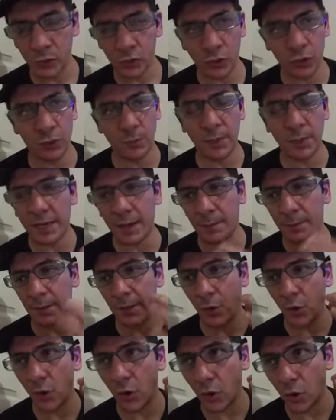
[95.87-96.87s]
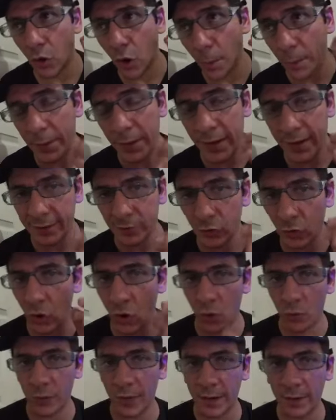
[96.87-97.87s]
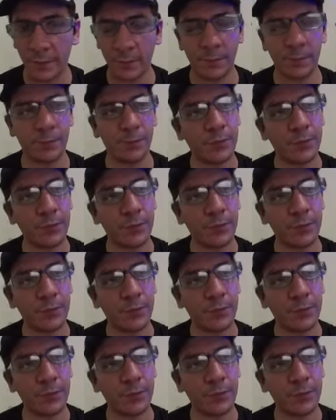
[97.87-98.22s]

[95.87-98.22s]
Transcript: so you become the copyright owner.